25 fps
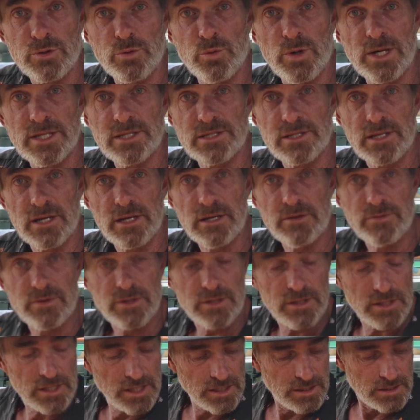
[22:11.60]
to Wednesday
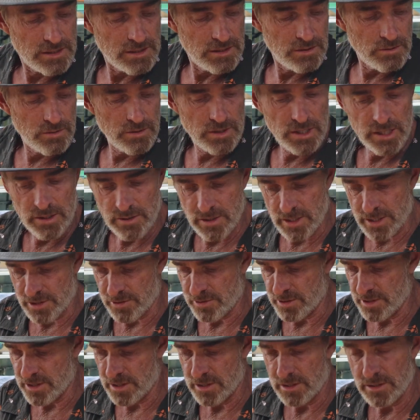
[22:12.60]
when I get the auto
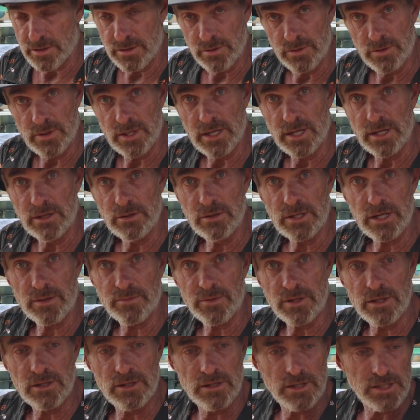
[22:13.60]
electrician to hook up
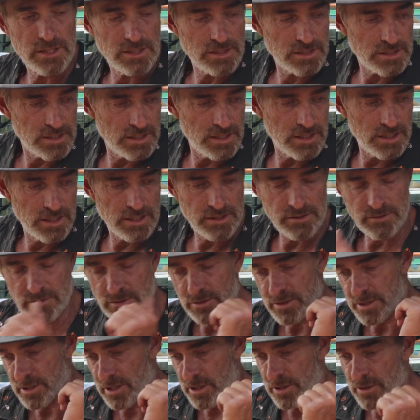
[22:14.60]
the lights and
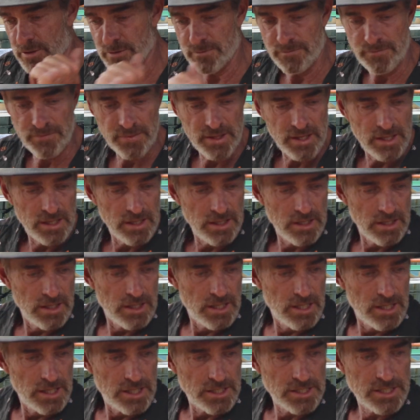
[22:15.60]
also
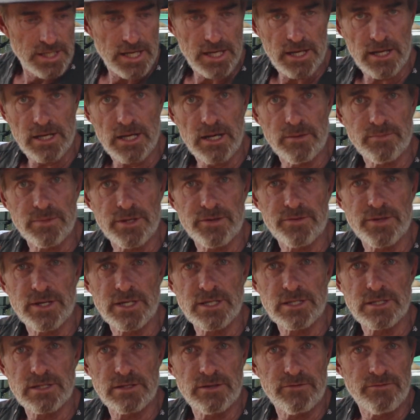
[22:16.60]
check a couple of
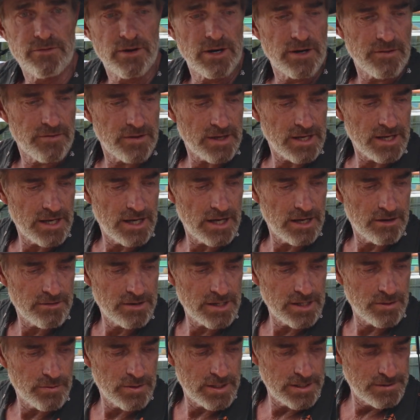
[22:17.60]
things in the front of the car
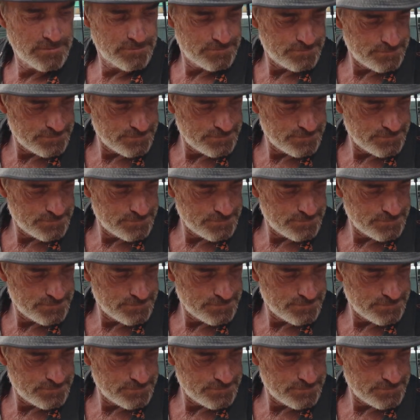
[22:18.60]
anyway.